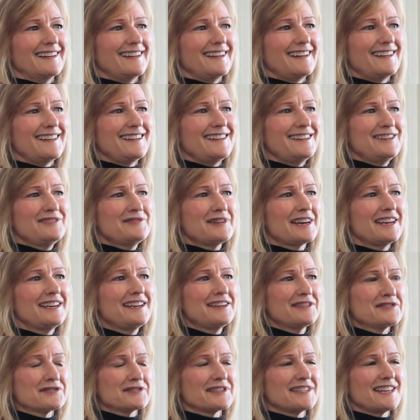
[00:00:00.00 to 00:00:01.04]
you can
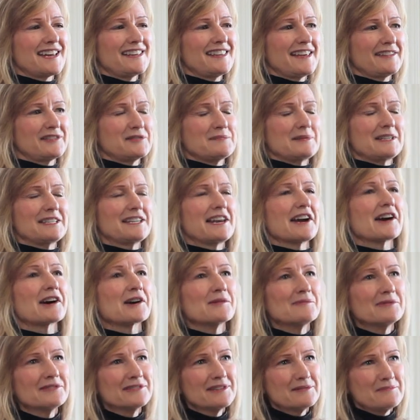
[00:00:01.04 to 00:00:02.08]
either say they have to be
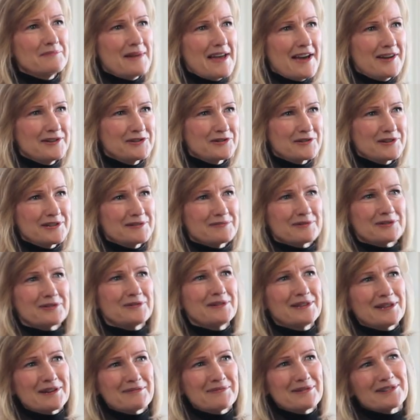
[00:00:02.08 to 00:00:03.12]
terrible at boundaries
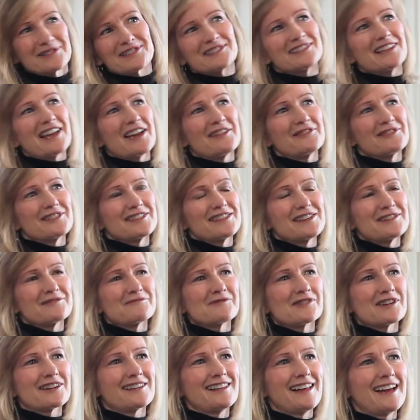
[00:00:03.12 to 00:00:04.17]
between their personal life and their
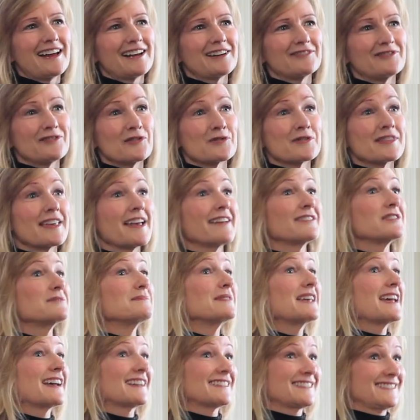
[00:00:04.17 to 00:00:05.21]
work life, or they have to
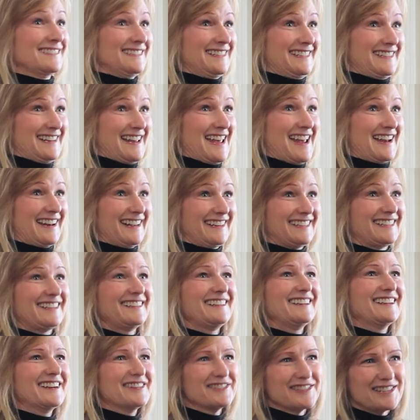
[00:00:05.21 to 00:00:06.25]
be excellent at it.
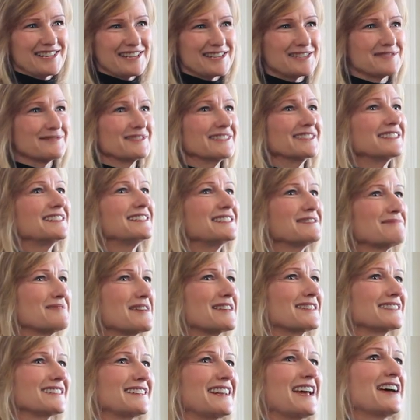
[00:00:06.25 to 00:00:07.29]
You know, it just really
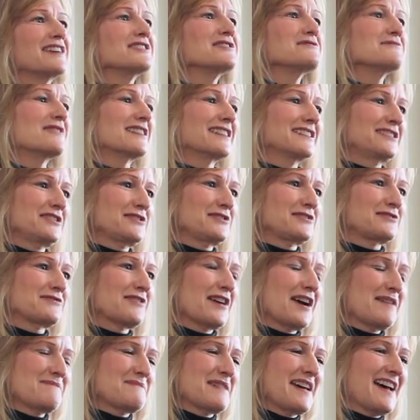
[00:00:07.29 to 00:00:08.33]
depends on how you want to
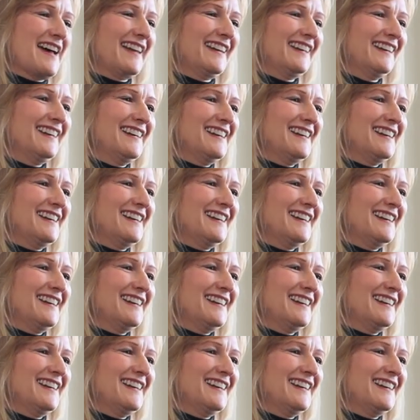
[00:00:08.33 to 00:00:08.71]
describe that.